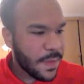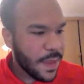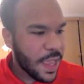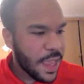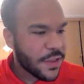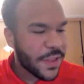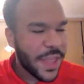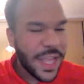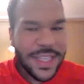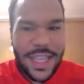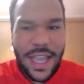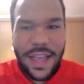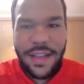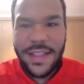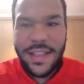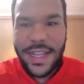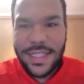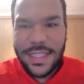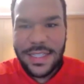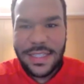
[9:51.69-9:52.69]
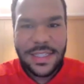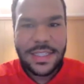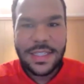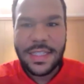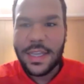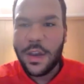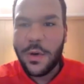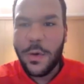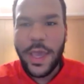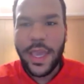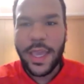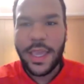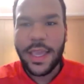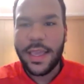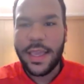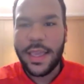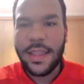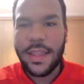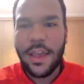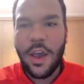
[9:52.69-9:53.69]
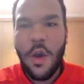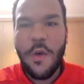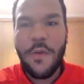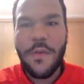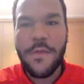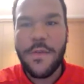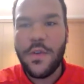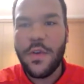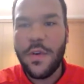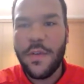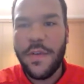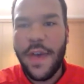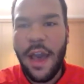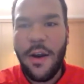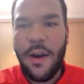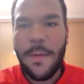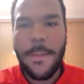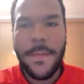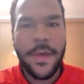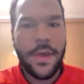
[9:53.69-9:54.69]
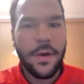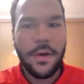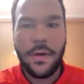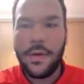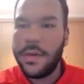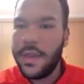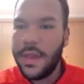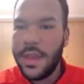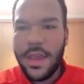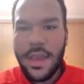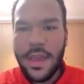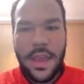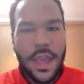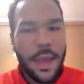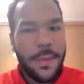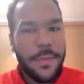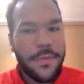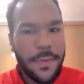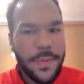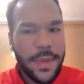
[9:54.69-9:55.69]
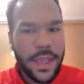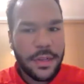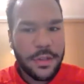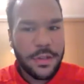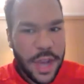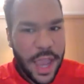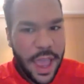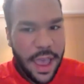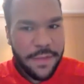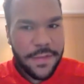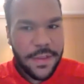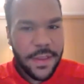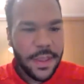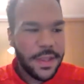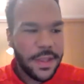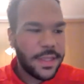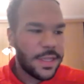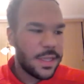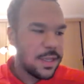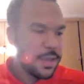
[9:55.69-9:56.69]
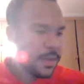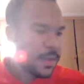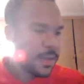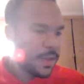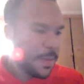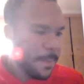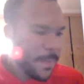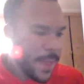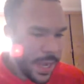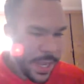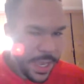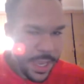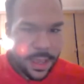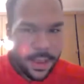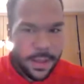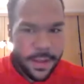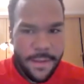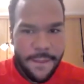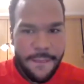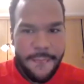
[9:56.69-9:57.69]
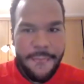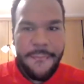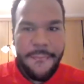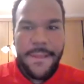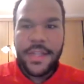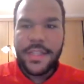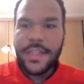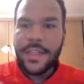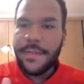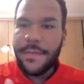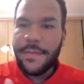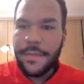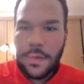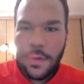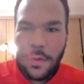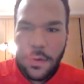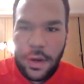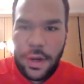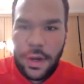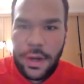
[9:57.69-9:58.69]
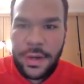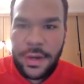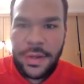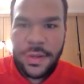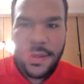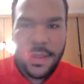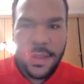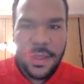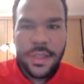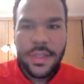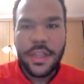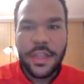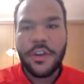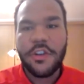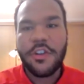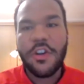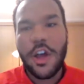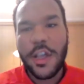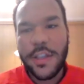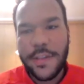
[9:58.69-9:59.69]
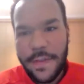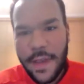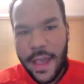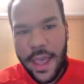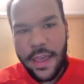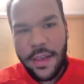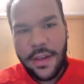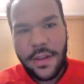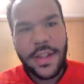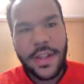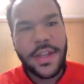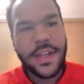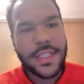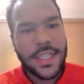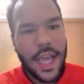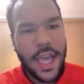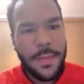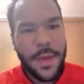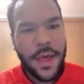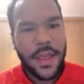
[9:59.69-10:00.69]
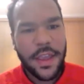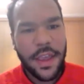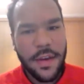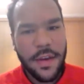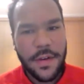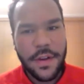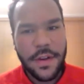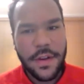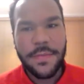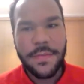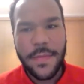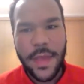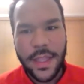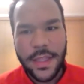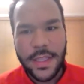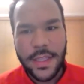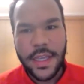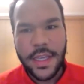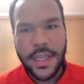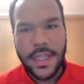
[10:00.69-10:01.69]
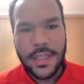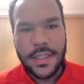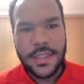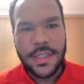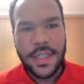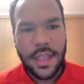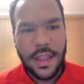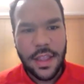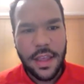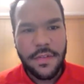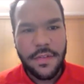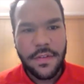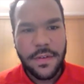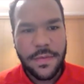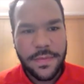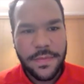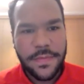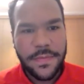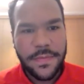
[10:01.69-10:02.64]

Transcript: And so that's just the quick overview of how a bill comes from being drafted to committee to the floor cross-filed and signed by the governor at the state level.